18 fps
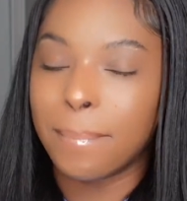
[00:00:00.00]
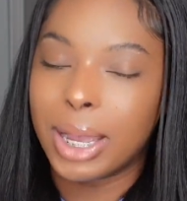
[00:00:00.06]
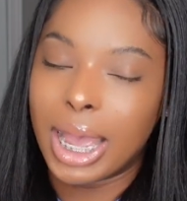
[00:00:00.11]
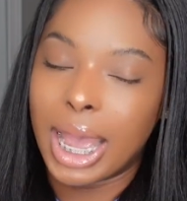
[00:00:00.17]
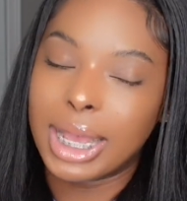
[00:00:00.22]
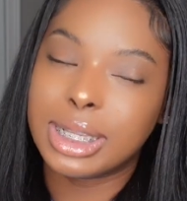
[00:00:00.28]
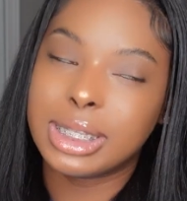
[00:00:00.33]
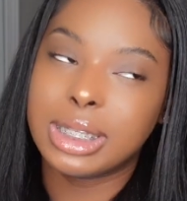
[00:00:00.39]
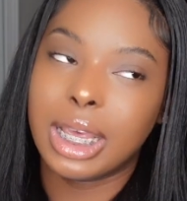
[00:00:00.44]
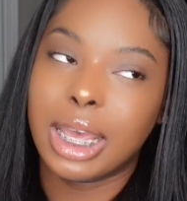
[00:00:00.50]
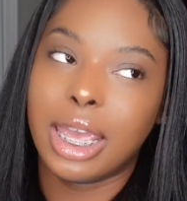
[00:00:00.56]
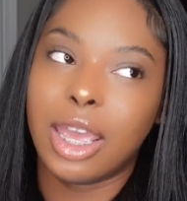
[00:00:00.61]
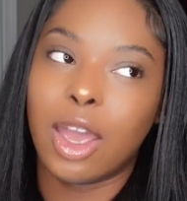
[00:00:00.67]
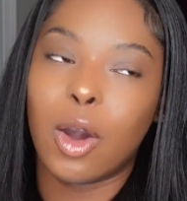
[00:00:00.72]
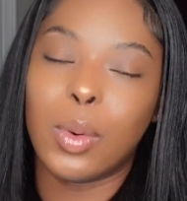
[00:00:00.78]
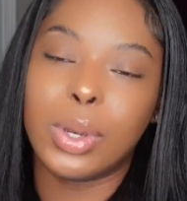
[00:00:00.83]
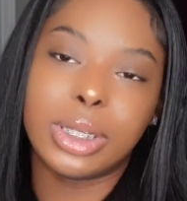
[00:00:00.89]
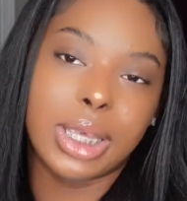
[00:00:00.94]
but I say
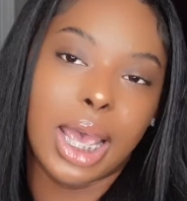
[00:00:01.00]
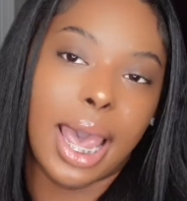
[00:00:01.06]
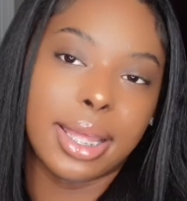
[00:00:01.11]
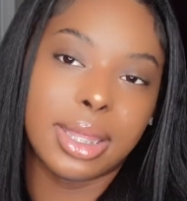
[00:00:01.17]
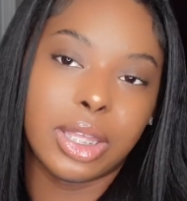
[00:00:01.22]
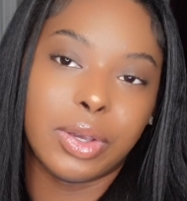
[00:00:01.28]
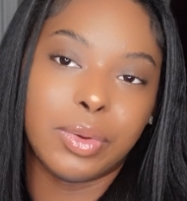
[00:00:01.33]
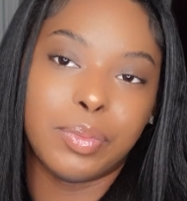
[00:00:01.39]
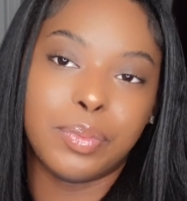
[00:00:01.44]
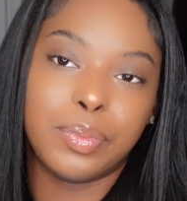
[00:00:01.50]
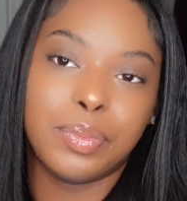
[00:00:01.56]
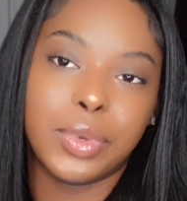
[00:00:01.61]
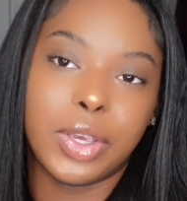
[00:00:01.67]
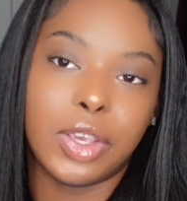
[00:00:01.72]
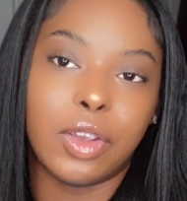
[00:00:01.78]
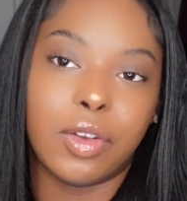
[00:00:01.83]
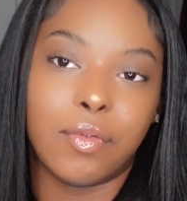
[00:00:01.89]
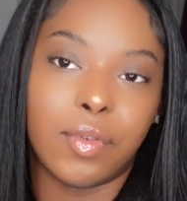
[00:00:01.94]
always add them
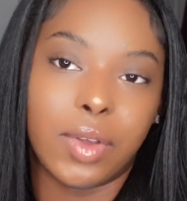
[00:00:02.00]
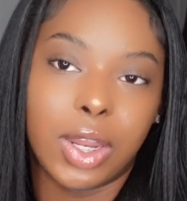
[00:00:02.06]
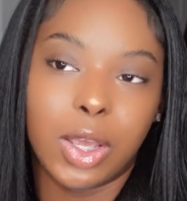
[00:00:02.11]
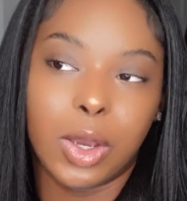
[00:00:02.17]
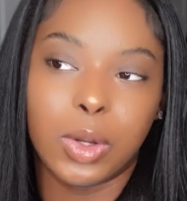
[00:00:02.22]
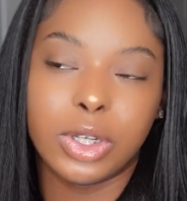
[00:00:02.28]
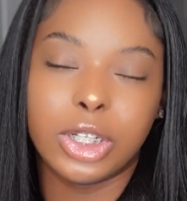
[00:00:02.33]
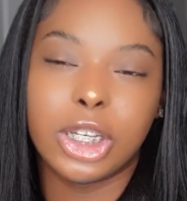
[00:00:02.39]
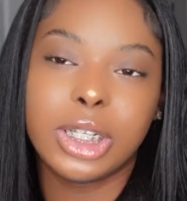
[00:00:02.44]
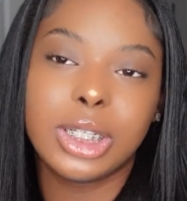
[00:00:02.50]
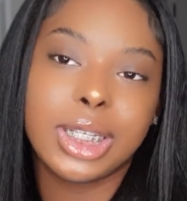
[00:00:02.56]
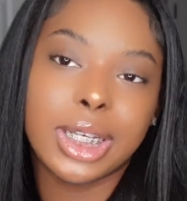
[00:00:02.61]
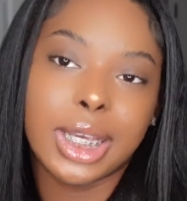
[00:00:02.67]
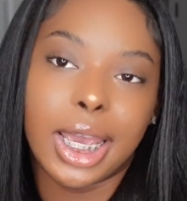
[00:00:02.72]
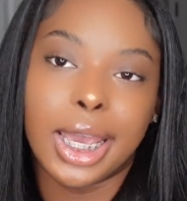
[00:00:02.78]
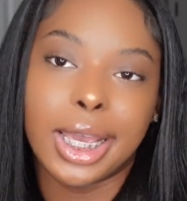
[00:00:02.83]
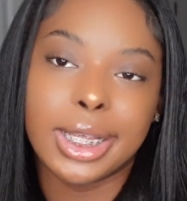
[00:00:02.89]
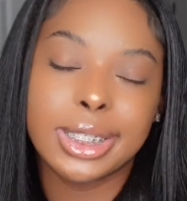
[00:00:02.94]
in your videos just in
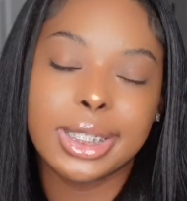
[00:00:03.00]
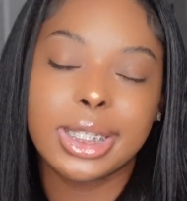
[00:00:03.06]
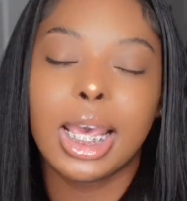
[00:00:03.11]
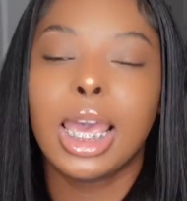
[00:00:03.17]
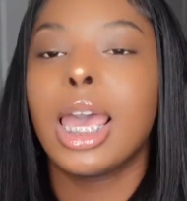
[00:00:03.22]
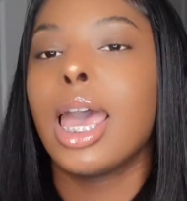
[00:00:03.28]
case.